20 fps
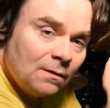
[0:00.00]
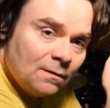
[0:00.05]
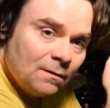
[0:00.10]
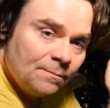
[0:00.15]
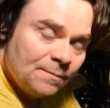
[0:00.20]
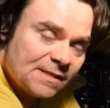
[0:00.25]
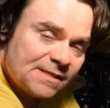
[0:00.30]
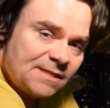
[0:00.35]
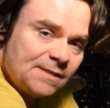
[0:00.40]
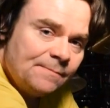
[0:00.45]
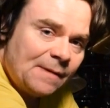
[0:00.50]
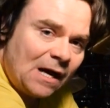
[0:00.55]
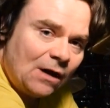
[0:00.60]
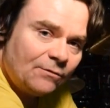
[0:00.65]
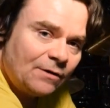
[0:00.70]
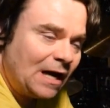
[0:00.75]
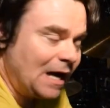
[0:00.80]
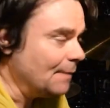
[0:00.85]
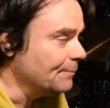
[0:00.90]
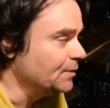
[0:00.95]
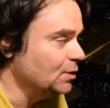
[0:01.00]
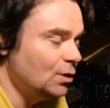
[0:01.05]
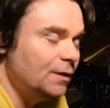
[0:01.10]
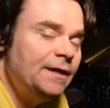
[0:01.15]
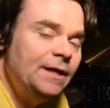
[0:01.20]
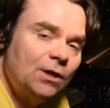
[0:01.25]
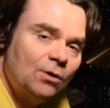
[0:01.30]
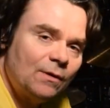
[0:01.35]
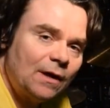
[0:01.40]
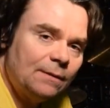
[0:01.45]
Misty Mountain Hop, you'll
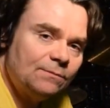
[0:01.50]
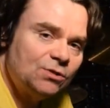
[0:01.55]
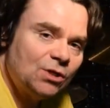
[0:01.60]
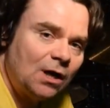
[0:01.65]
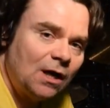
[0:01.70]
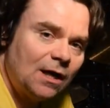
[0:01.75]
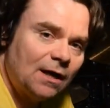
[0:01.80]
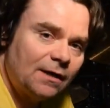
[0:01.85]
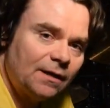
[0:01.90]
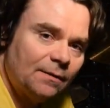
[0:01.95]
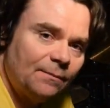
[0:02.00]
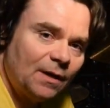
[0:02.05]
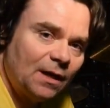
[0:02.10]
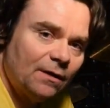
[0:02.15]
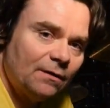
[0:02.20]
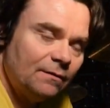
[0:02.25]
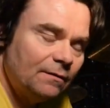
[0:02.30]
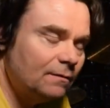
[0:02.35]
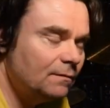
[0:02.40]
hear what I'm talking about.